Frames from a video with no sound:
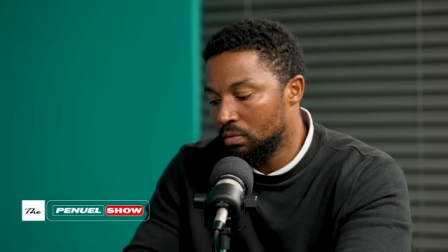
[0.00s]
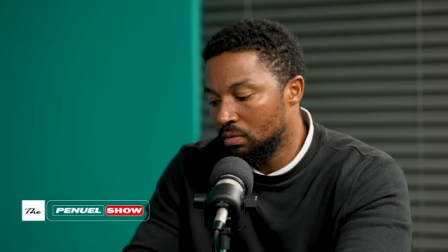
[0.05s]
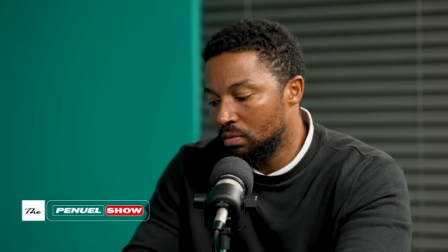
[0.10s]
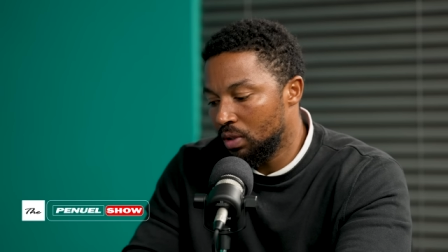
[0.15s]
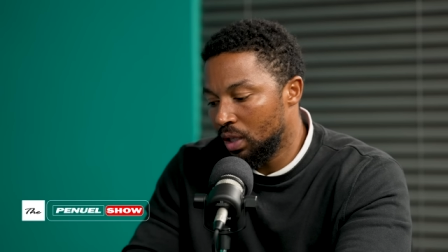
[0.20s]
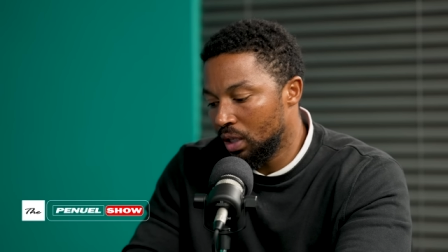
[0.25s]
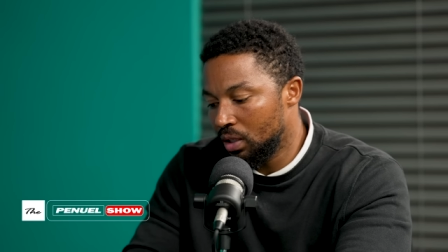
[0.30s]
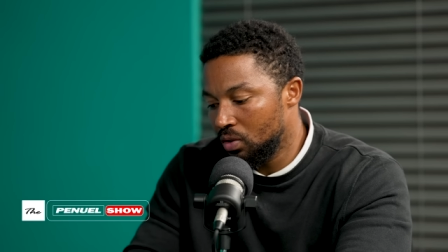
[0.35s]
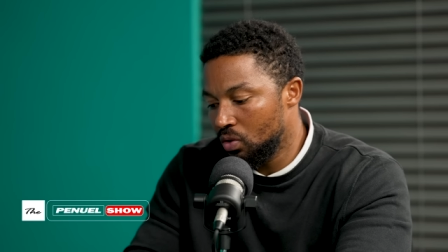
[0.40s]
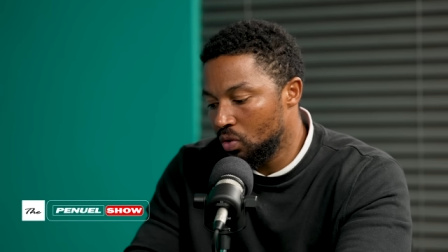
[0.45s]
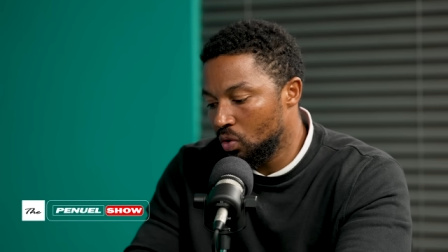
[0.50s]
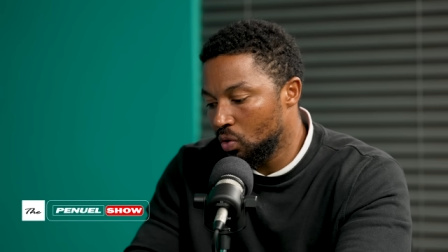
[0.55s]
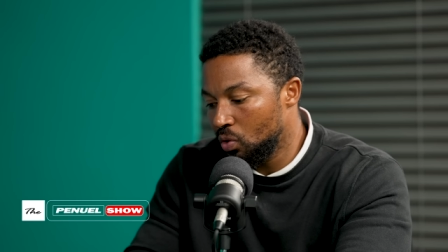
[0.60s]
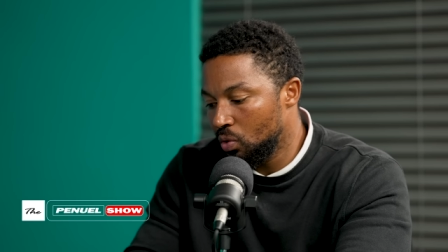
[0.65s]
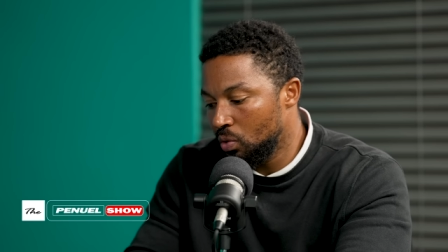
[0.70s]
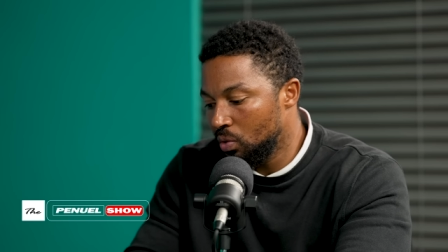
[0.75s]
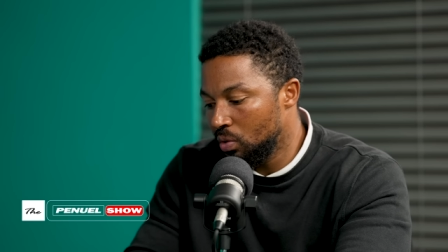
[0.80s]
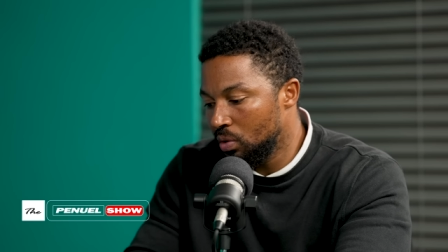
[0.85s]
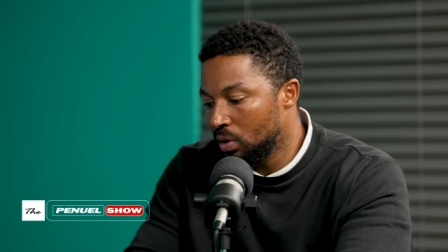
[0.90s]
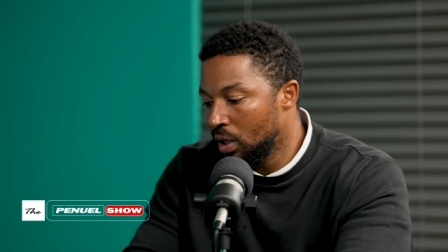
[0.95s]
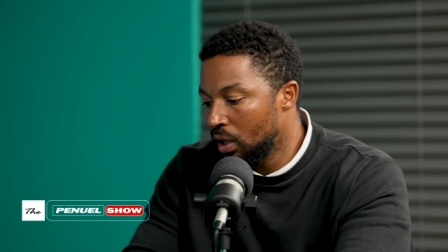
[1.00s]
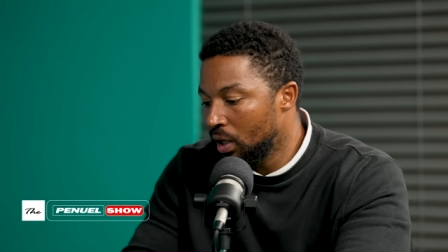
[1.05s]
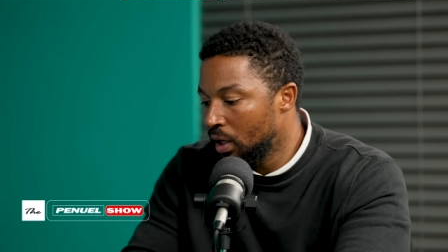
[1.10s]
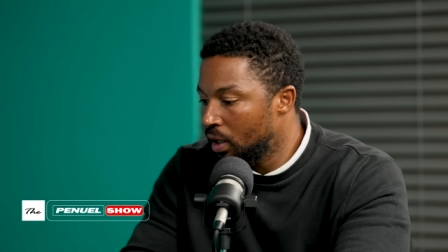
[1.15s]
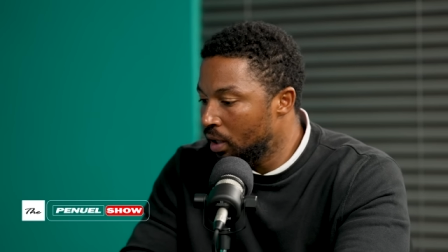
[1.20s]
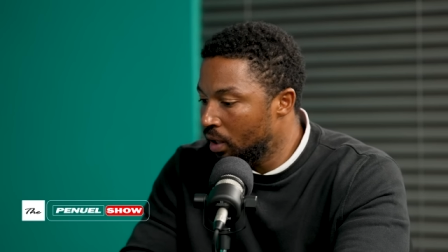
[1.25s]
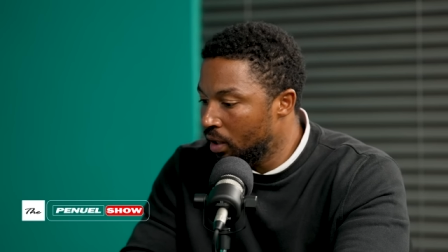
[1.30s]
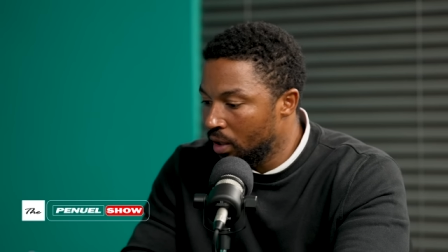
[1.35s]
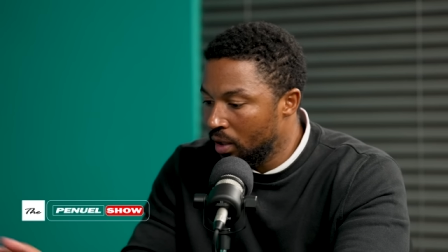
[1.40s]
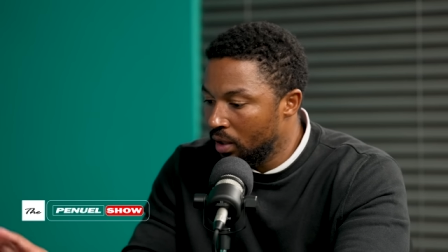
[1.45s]
next to
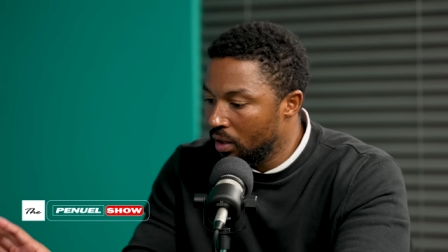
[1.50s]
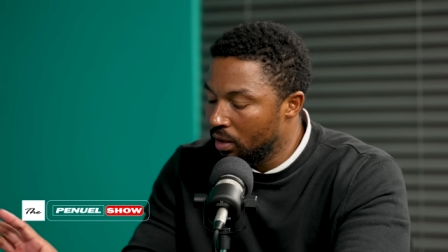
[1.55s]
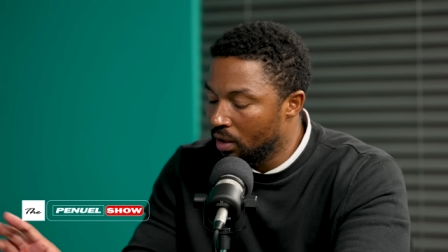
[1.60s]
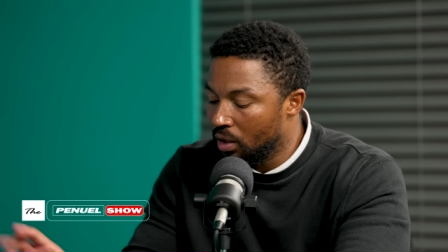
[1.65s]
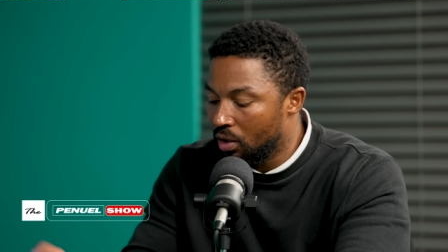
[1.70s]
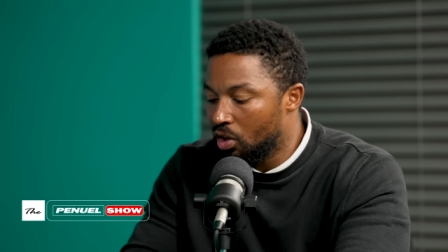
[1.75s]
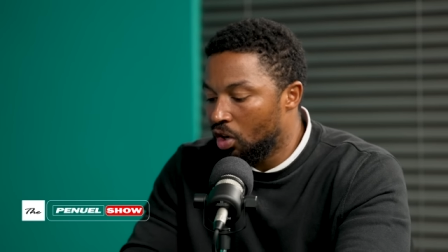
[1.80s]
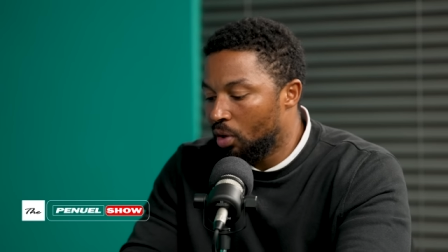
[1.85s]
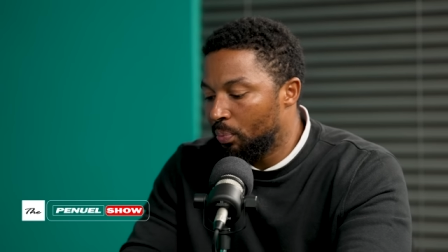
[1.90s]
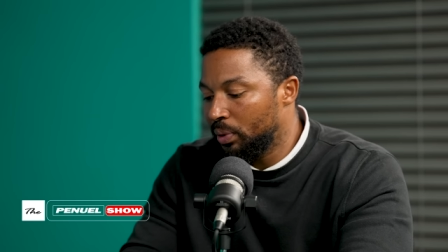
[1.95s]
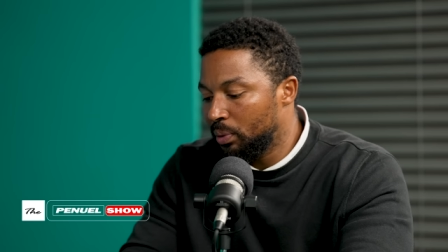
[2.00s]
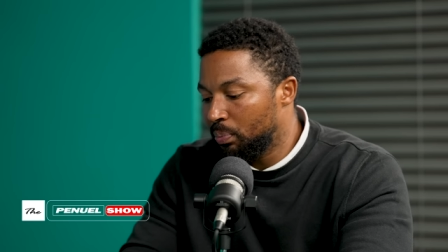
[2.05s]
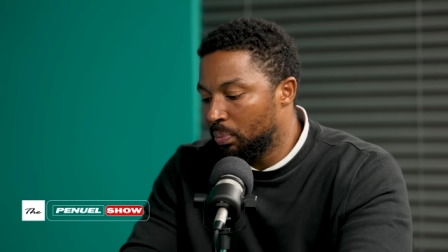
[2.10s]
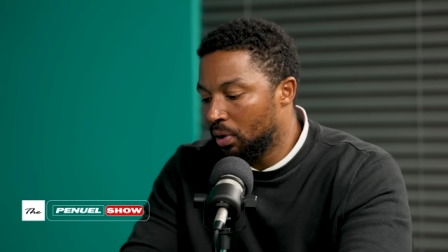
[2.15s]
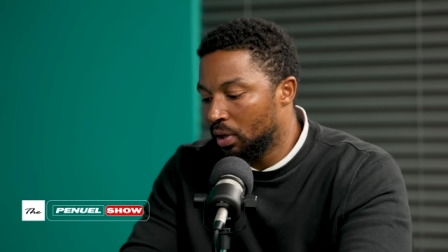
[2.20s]
the corporate